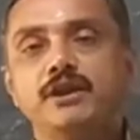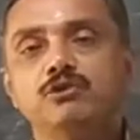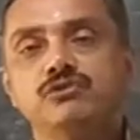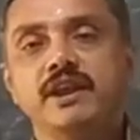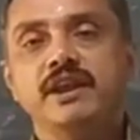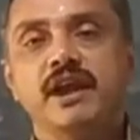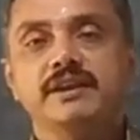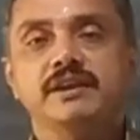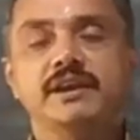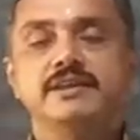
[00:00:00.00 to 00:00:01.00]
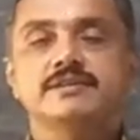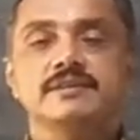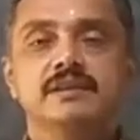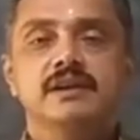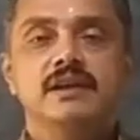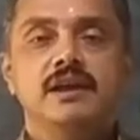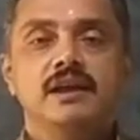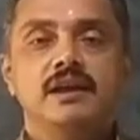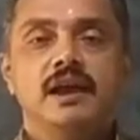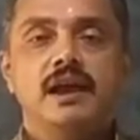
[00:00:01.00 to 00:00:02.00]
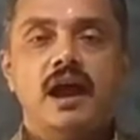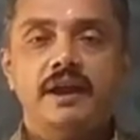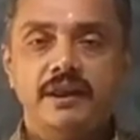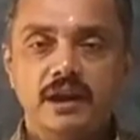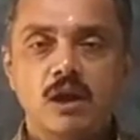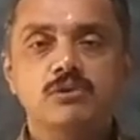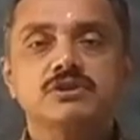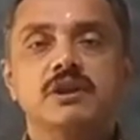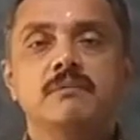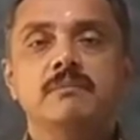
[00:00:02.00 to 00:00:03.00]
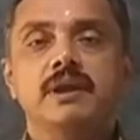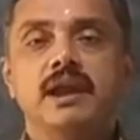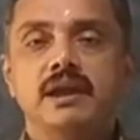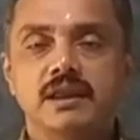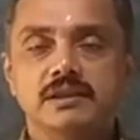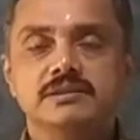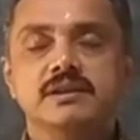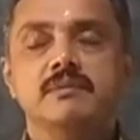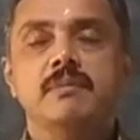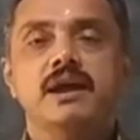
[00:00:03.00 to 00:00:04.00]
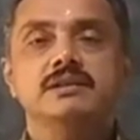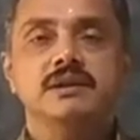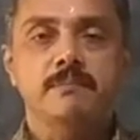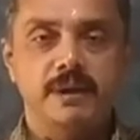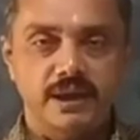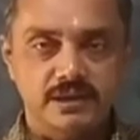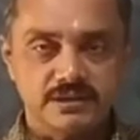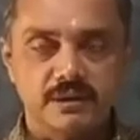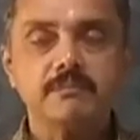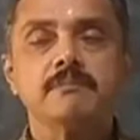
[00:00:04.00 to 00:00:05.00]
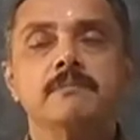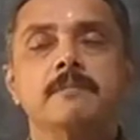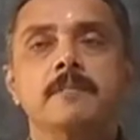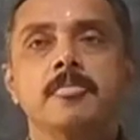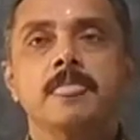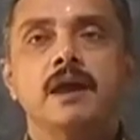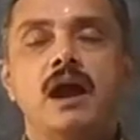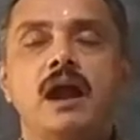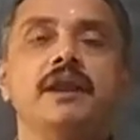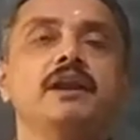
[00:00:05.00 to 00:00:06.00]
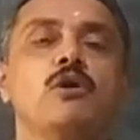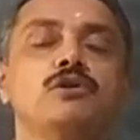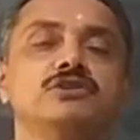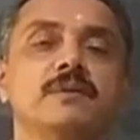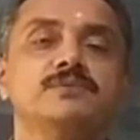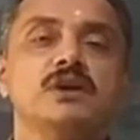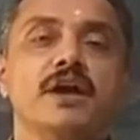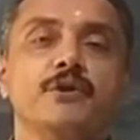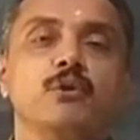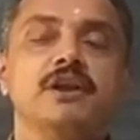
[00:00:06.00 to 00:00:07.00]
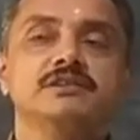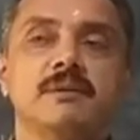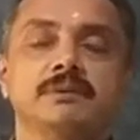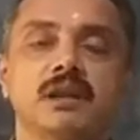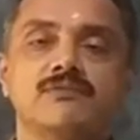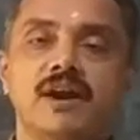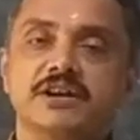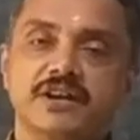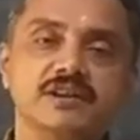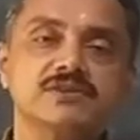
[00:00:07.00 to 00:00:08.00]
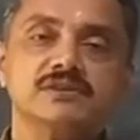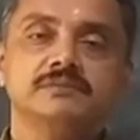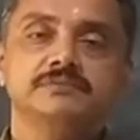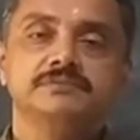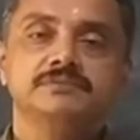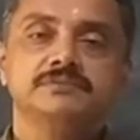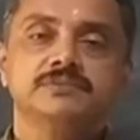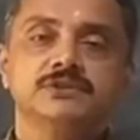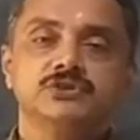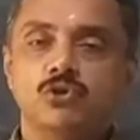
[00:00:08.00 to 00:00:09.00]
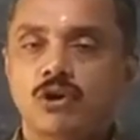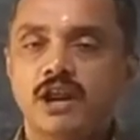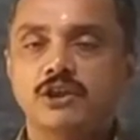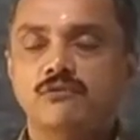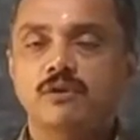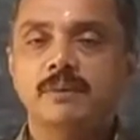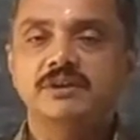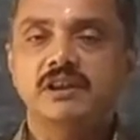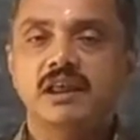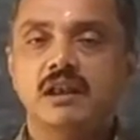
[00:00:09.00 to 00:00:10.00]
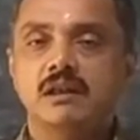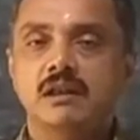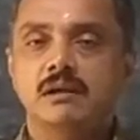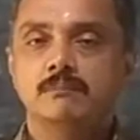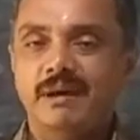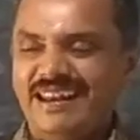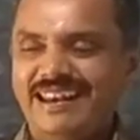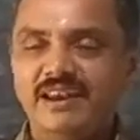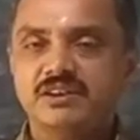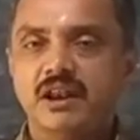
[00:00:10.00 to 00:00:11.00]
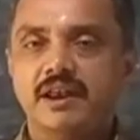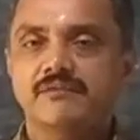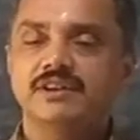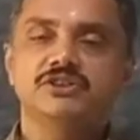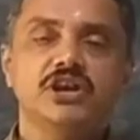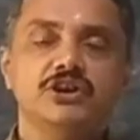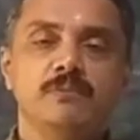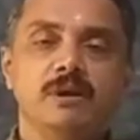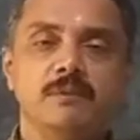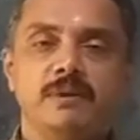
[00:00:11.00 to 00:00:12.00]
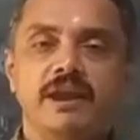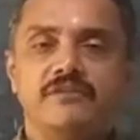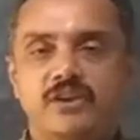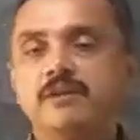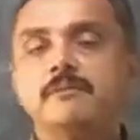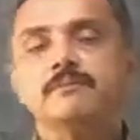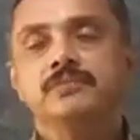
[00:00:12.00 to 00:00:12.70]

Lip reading: into three categories: underground stem, aerial stem and subaerial stem. Underground stems are doing some other functions: storage of food material, pollination and vegetative multiplication.